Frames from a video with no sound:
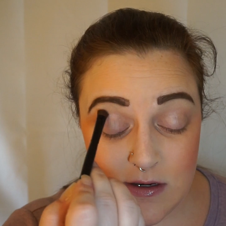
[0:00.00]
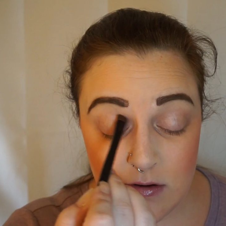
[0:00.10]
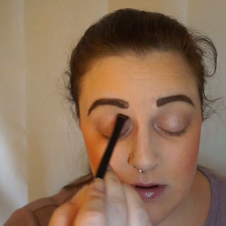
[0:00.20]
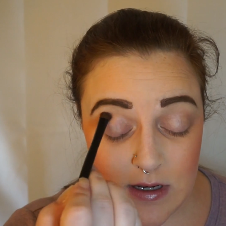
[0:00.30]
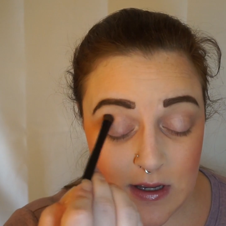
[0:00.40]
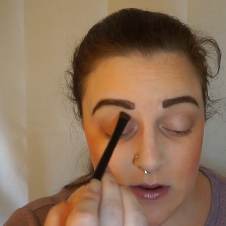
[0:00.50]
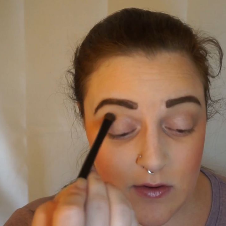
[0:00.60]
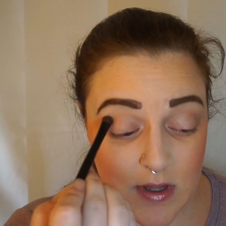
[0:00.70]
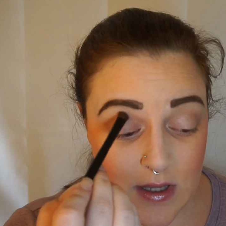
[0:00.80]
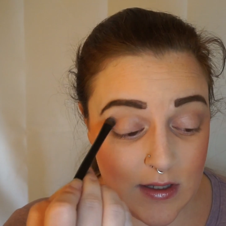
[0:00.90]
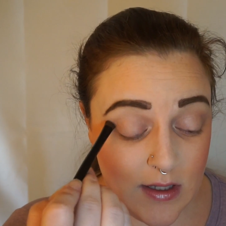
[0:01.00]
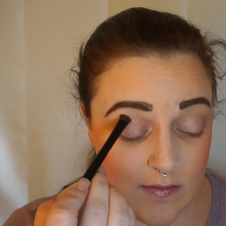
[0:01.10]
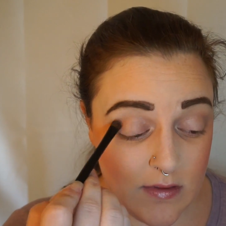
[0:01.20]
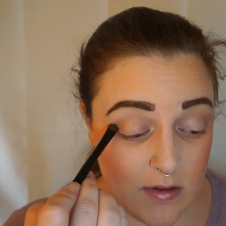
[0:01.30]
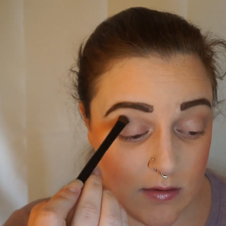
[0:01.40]
here right now.
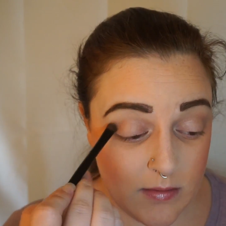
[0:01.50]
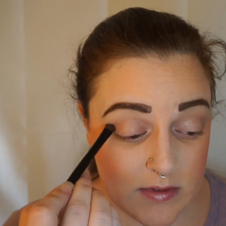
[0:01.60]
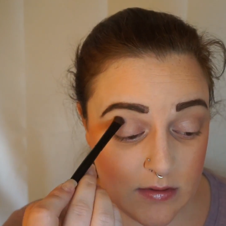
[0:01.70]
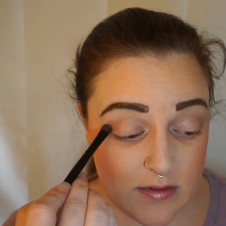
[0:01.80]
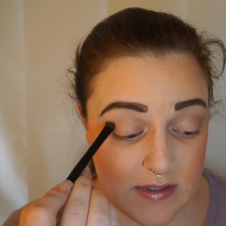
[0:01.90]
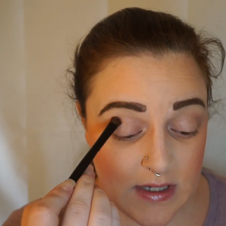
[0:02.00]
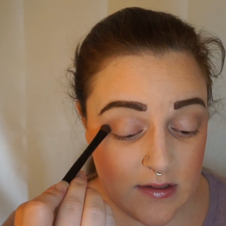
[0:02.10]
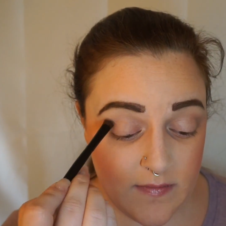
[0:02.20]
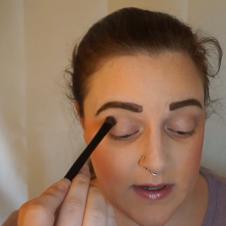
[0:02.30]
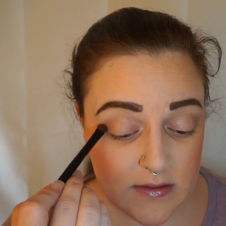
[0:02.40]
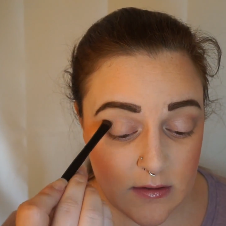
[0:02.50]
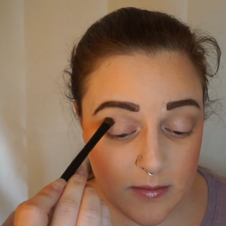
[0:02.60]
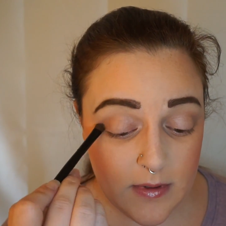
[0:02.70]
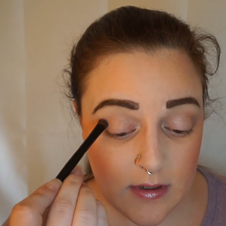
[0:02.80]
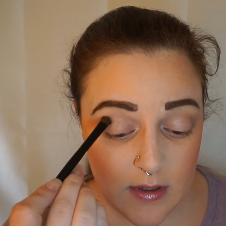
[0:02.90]
Even though we're towards the end of
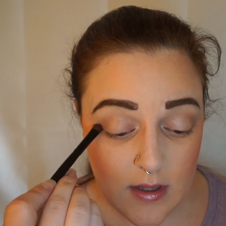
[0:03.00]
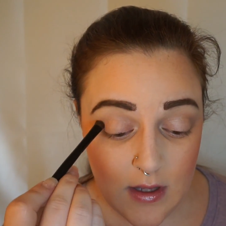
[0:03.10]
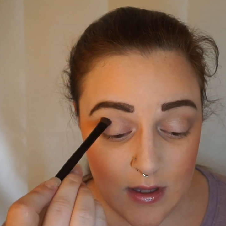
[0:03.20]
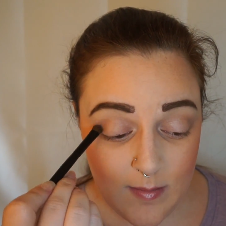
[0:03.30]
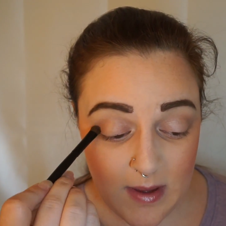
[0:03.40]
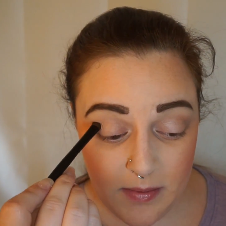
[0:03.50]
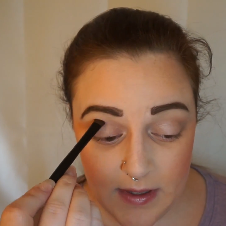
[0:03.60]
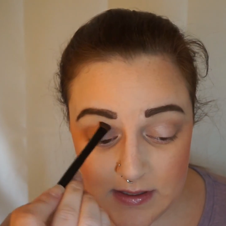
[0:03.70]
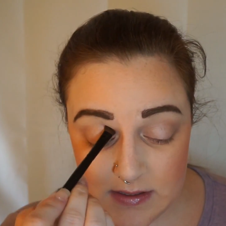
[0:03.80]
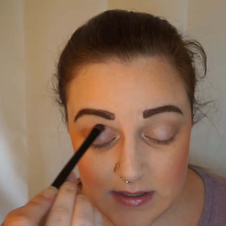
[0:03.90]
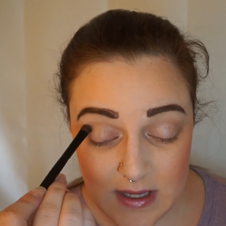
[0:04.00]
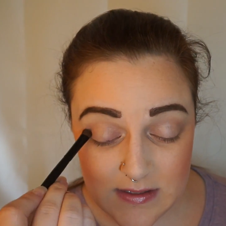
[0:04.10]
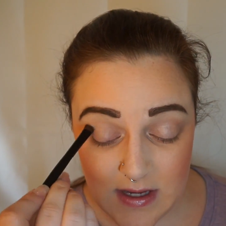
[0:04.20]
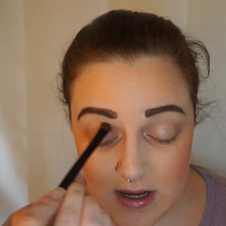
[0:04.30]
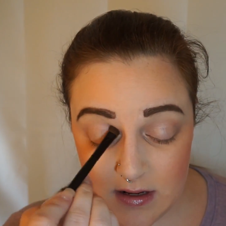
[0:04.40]
October, my place
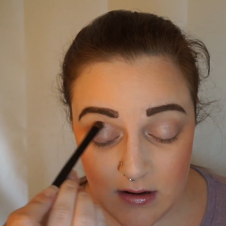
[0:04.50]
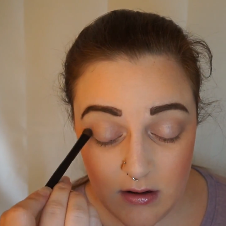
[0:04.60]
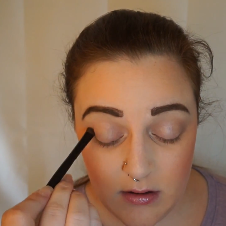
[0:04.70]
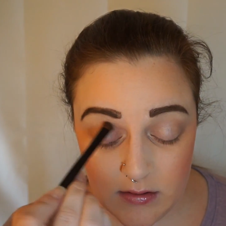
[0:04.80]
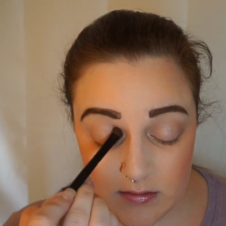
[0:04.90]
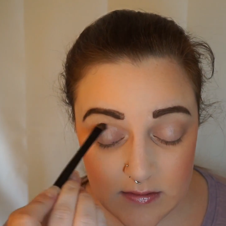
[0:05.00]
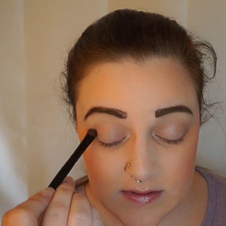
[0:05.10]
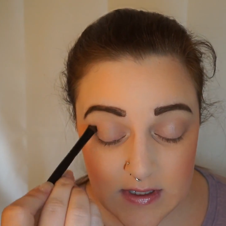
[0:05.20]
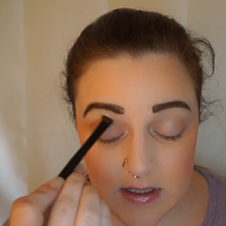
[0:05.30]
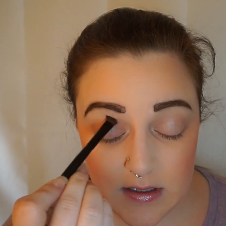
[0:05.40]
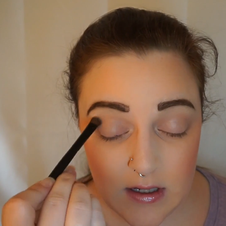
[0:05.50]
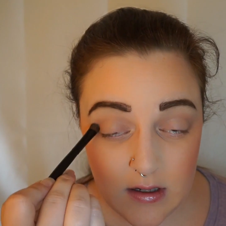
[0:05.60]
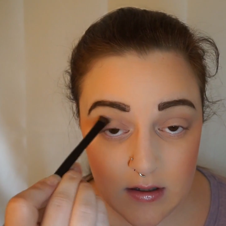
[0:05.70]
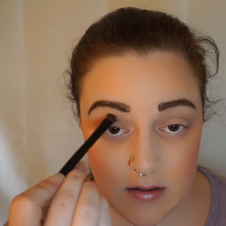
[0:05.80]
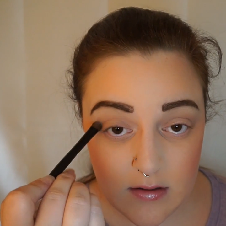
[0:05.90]
stays hot all stinking
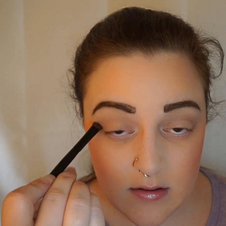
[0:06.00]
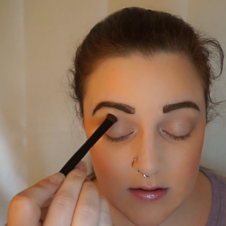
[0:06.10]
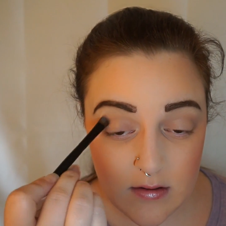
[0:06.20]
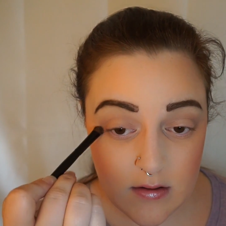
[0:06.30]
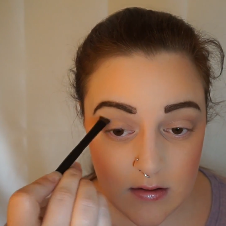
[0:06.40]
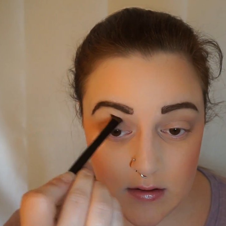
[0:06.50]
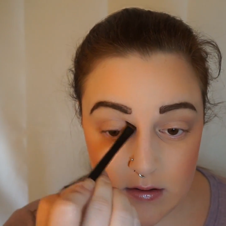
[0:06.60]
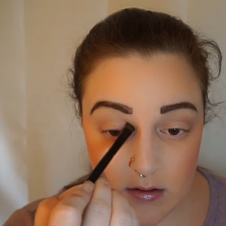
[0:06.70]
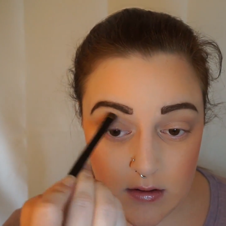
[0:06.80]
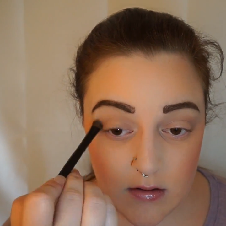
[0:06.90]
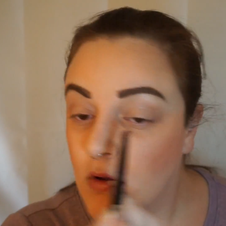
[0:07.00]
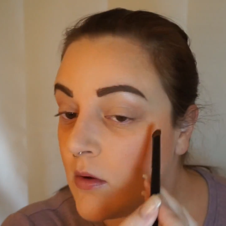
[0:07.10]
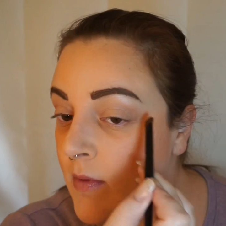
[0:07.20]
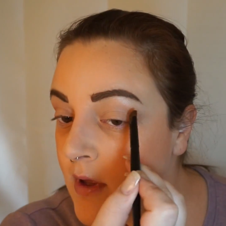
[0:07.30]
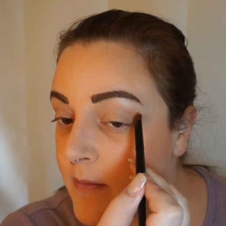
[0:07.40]
year.
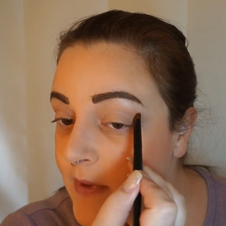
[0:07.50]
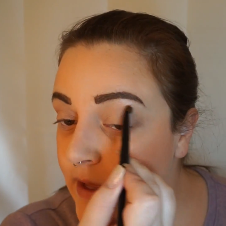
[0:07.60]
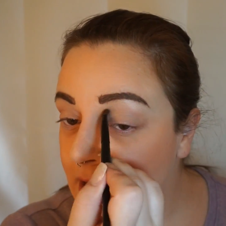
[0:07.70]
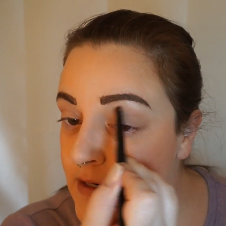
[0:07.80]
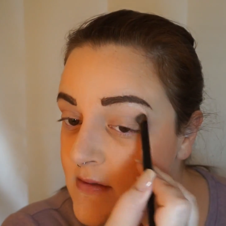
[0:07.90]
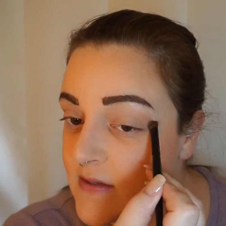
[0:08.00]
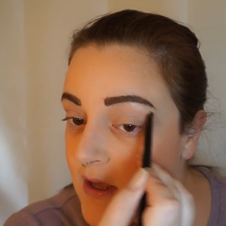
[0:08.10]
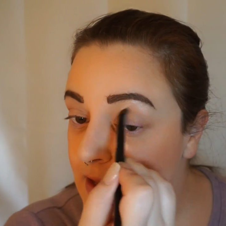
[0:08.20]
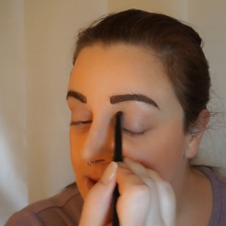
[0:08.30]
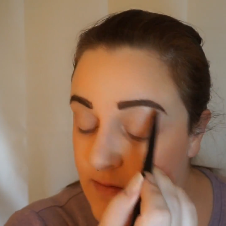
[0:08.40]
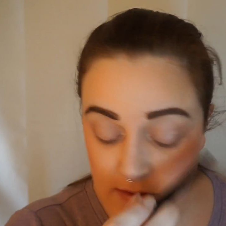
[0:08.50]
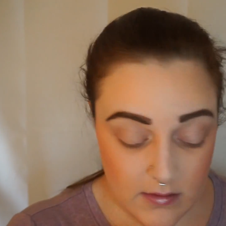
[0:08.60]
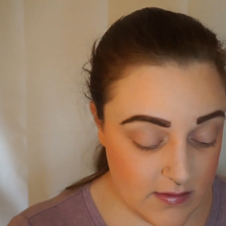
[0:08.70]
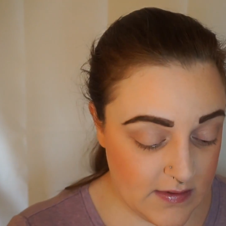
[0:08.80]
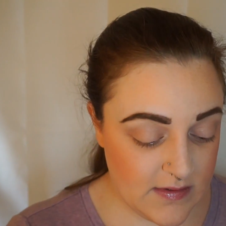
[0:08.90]
Well, I gotta say, even
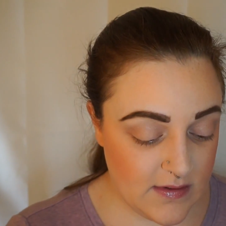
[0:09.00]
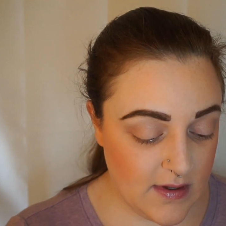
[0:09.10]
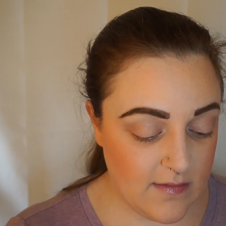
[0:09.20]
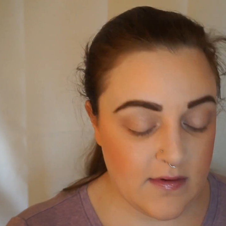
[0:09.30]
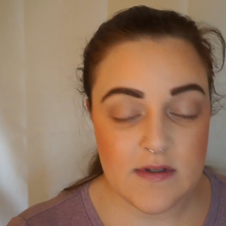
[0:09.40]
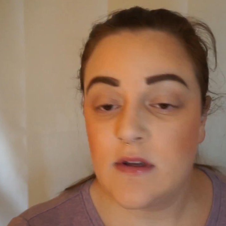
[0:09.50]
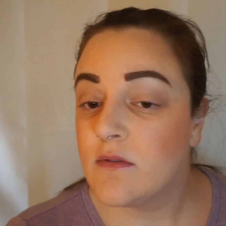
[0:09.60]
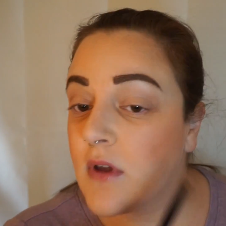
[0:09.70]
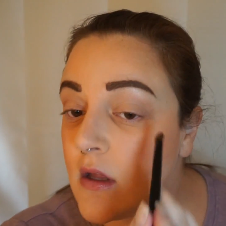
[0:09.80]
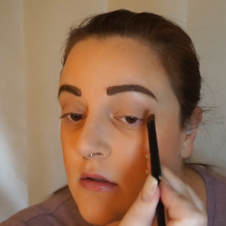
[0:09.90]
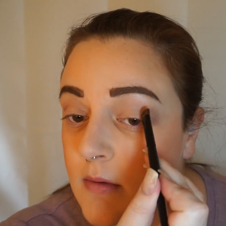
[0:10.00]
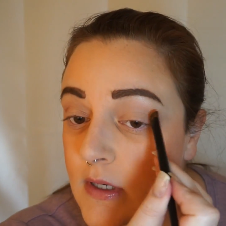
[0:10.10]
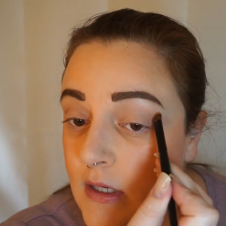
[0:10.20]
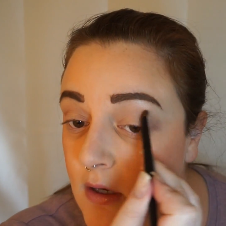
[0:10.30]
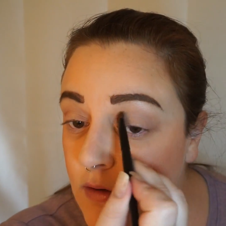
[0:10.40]
though this doesn't give a ton of color
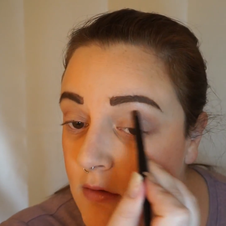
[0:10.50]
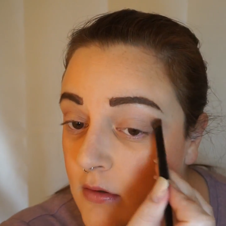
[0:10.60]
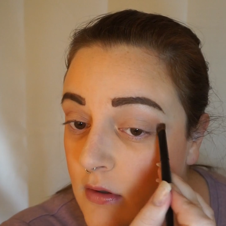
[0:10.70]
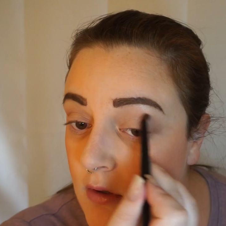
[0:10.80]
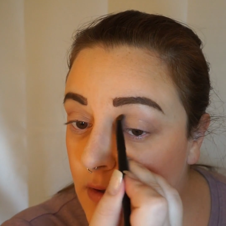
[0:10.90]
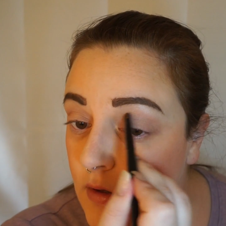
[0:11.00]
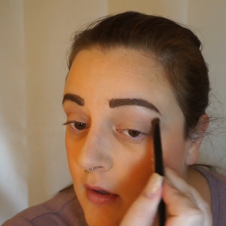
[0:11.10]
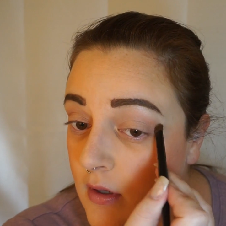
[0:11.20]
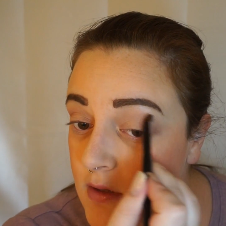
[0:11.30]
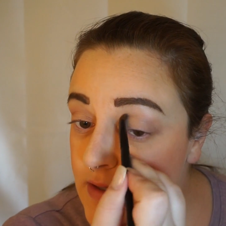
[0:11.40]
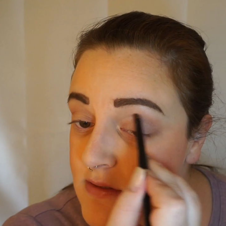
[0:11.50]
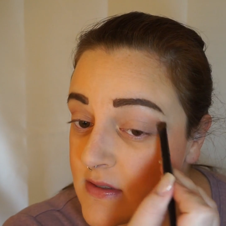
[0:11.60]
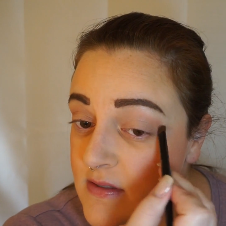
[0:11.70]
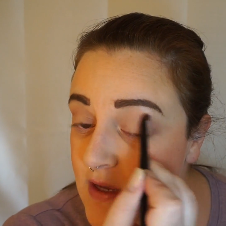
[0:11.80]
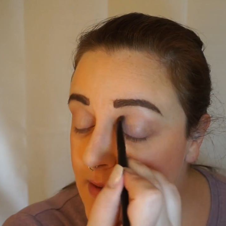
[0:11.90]
right now, at least
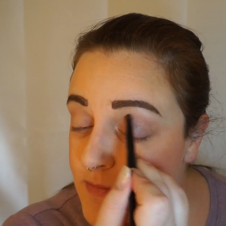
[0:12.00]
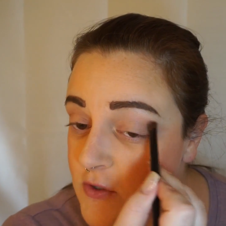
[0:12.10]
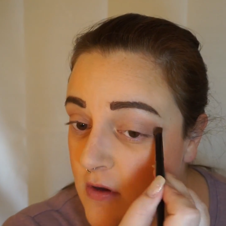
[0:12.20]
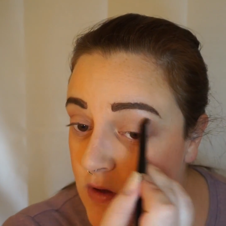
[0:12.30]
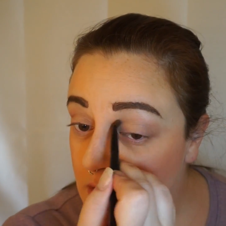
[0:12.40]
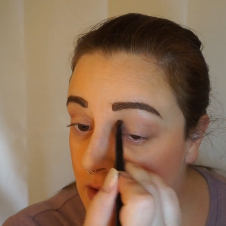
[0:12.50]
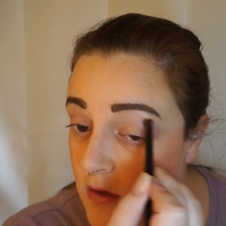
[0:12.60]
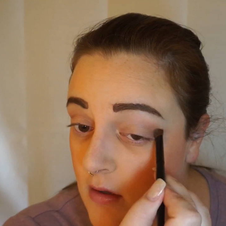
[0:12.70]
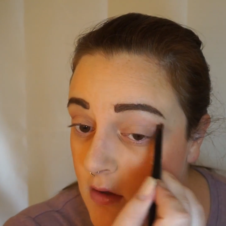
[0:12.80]
it's not chunky.